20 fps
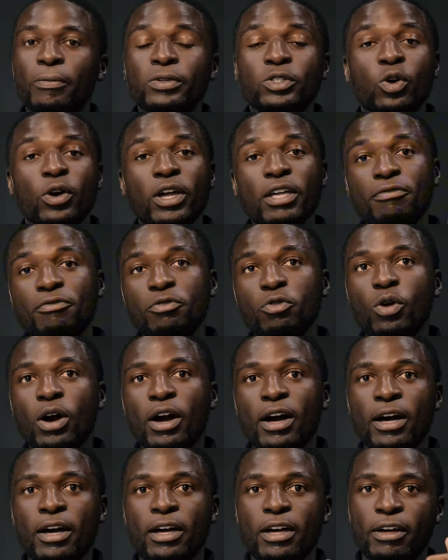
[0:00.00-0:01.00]
So if you
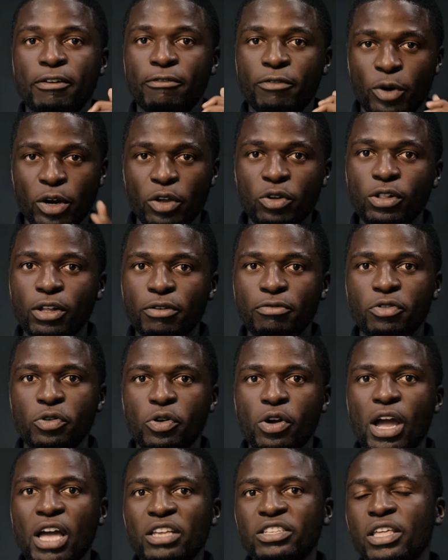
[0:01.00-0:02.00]
are a regular
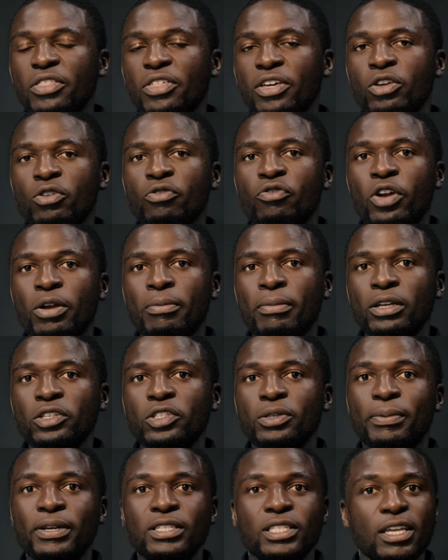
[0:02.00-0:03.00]
viewer, I say thank you very
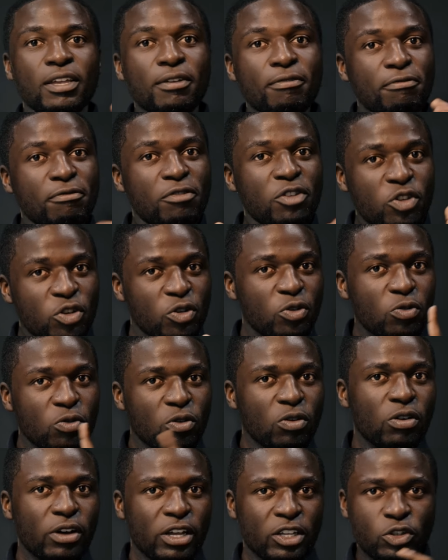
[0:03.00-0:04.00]
much. But if
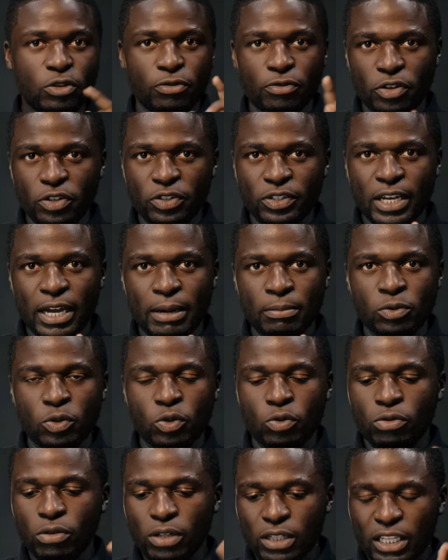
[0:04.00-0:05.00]
it's your first time
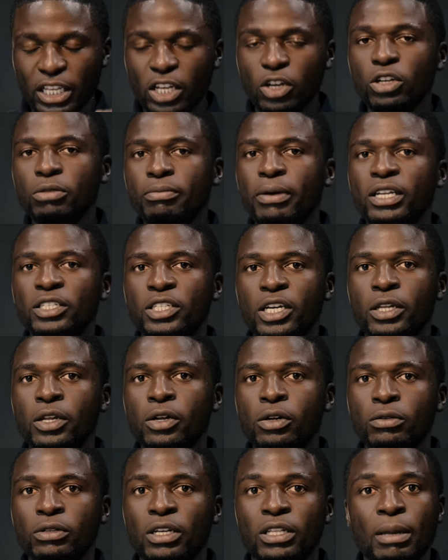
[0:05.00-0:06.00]
to click on my
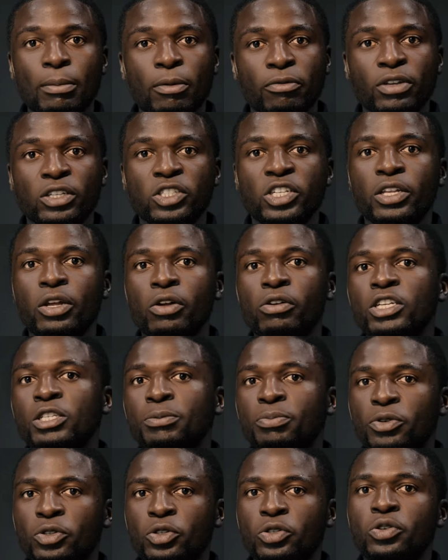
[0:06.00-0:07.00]
channel, the name of the channel is
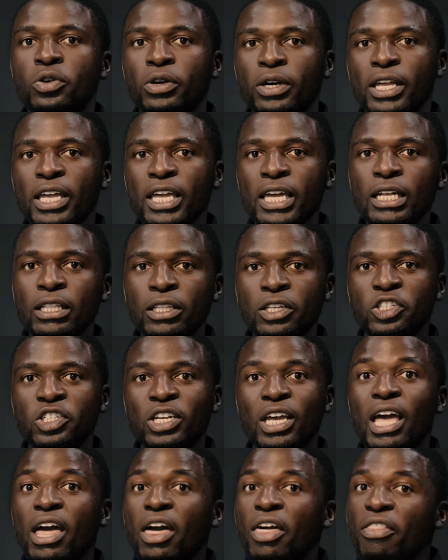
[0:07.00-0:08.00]
Push Talk English.
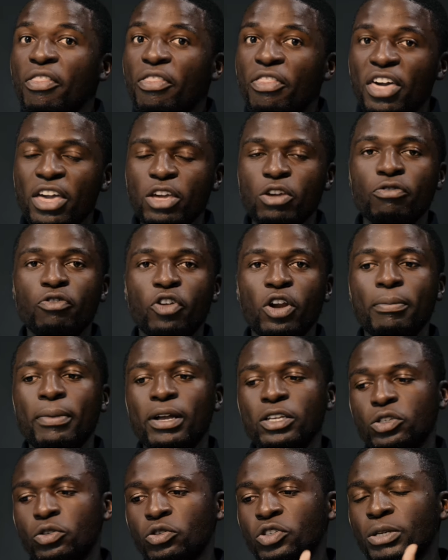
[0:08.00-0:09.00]
Thank you very
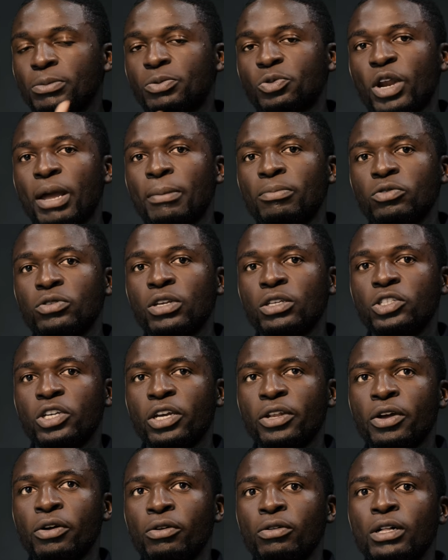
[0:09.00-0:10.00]
much to subscribe to the
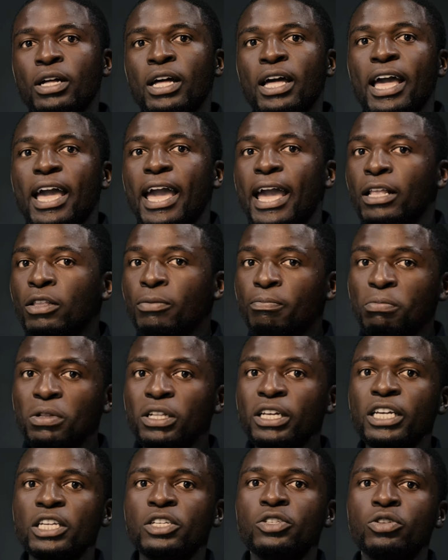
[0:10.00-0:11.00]
channel. And
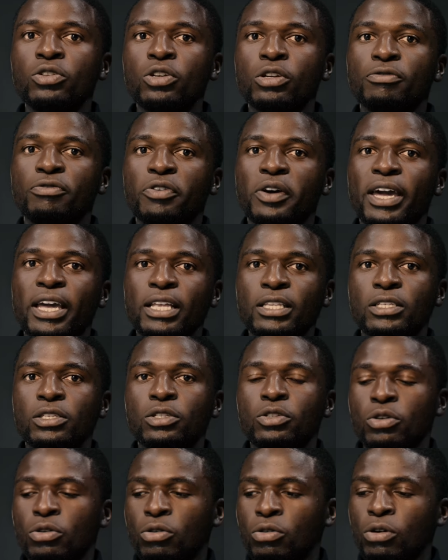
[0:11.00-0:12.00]
please do not forget
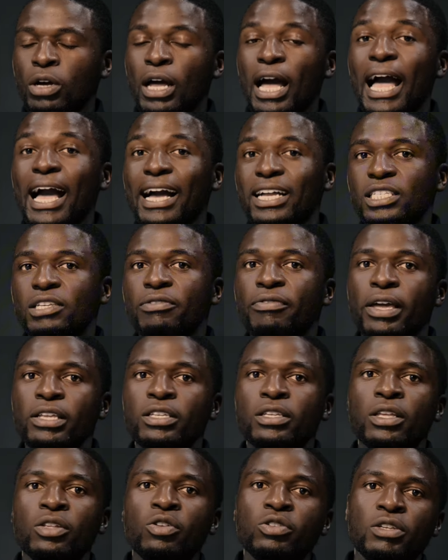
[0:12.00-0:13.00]
to
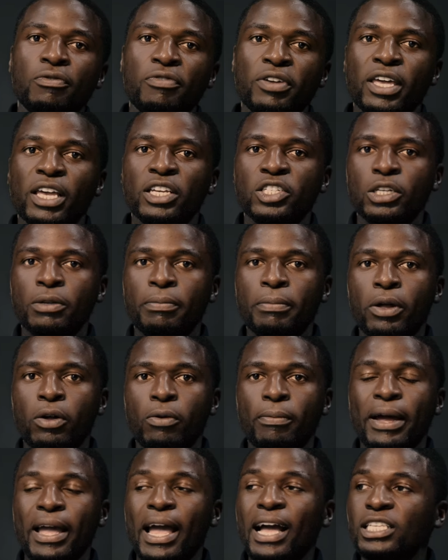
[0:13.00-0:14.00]
activate the notification bell.
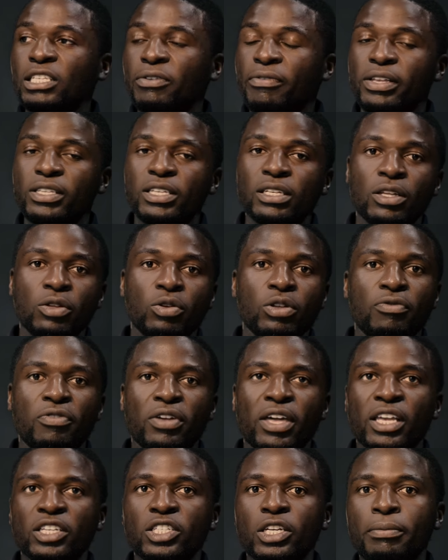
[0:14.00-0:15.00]
By activating the
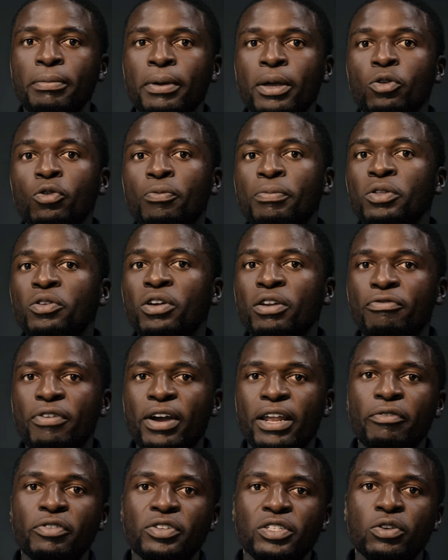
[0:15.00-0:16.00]
notification bell, you'll be
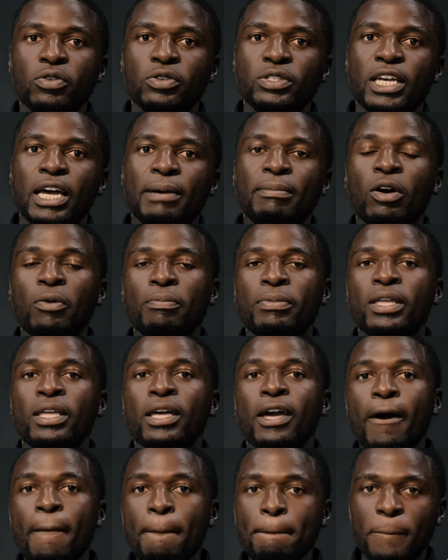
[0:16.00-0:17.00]
notified every single time I'll be
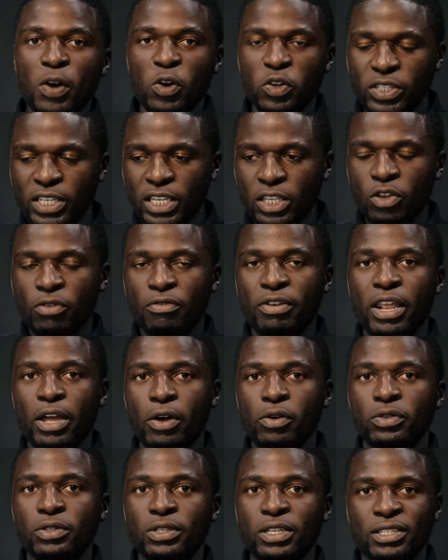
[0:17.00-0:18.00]
posting new
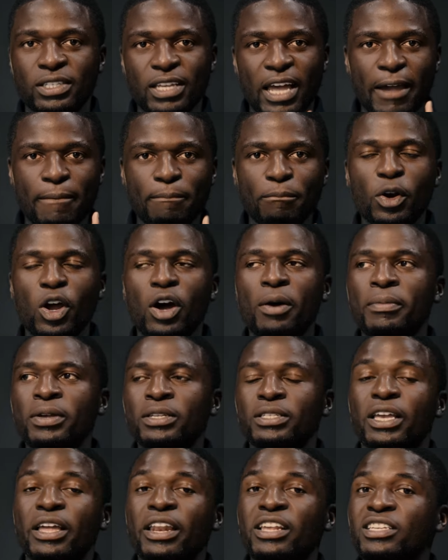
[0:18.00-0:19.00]
videos. Since I
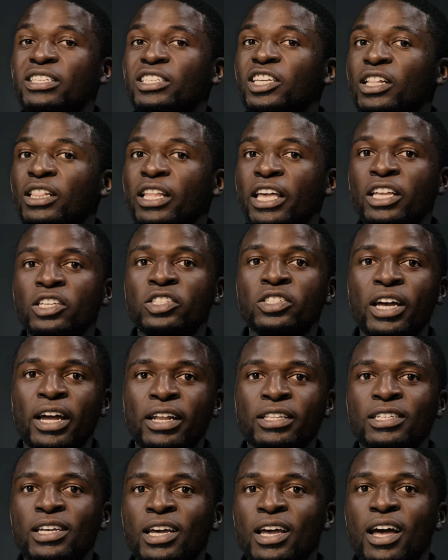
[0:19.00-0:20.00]
promised, it is a challenge
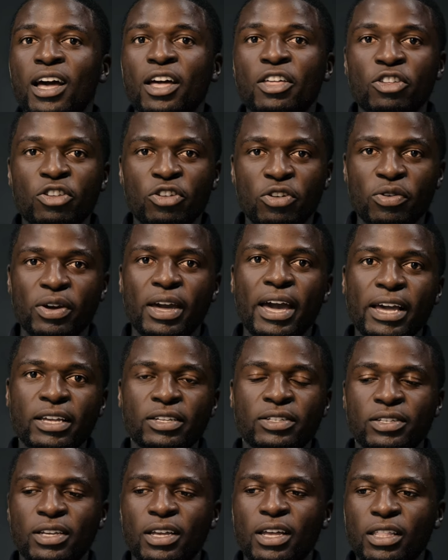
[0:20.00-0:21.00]
that you
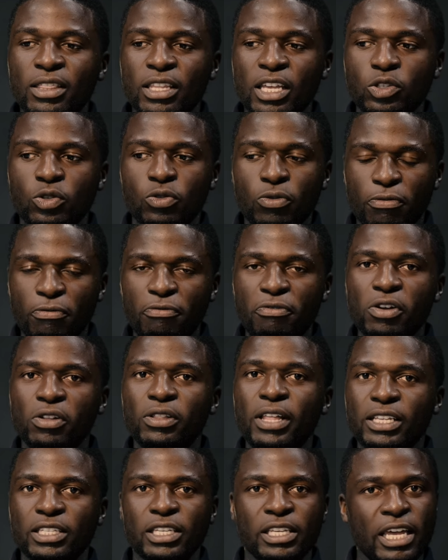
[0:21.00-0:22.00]
guys need to feel
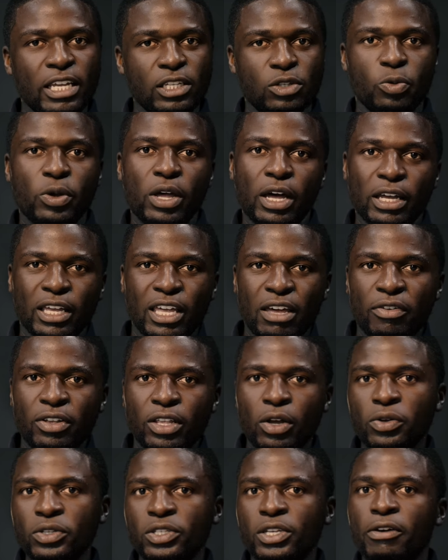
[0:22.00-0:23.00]
that yes, we are giving
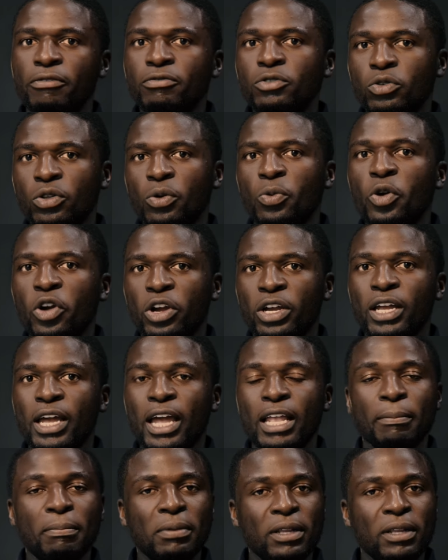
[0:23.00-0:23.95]
ourselves to the work, and